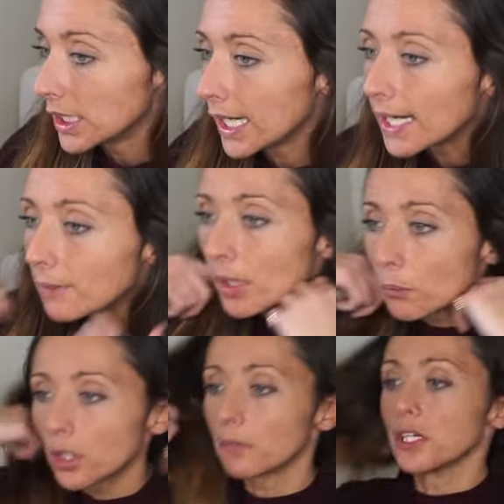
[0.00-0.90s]
And
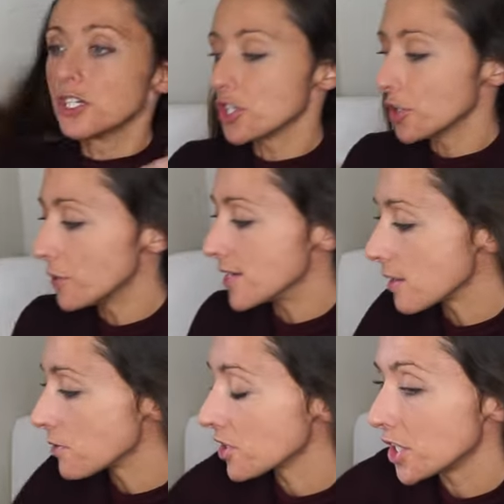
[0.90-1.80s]
what I'm going to do is
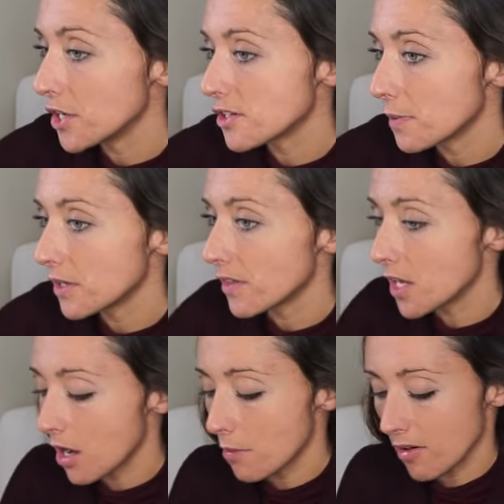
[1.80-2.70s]
I'm just going to use a bit of the
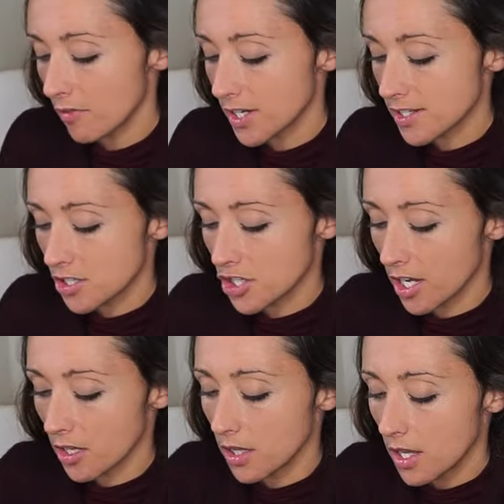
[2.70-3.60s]
eyebrow fixing
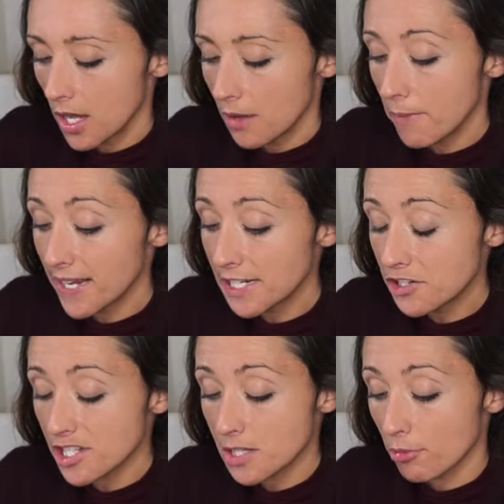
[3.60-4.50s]
gel, mainly
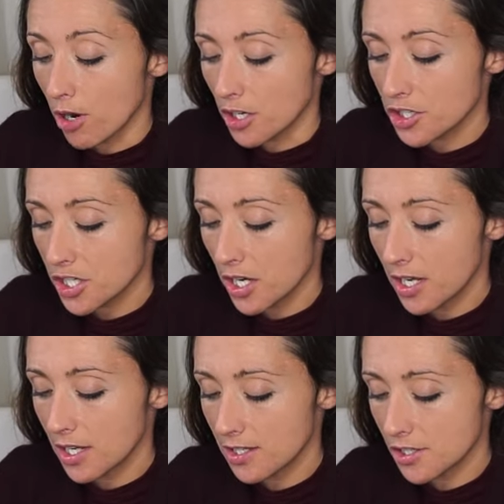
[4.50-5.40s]
just the brush,
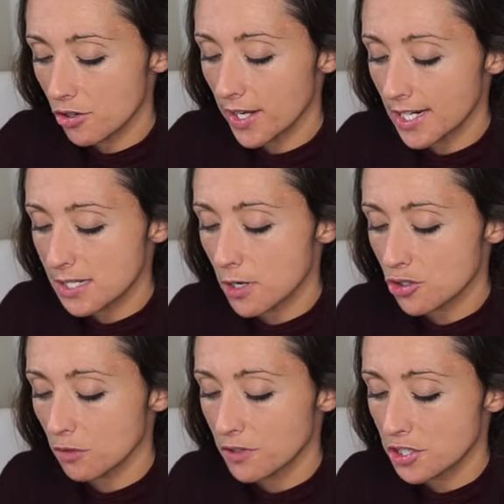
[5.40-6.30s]
so try and get as much
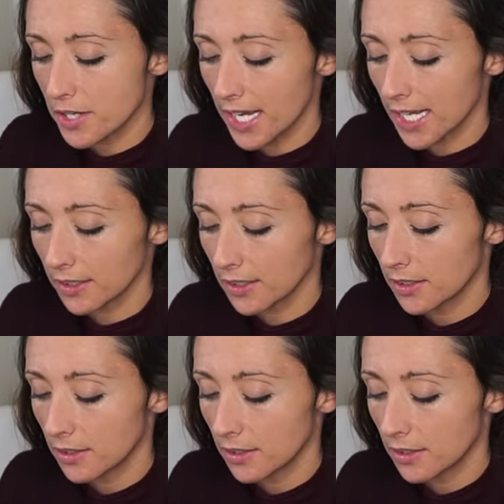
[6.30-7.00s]
off as you can,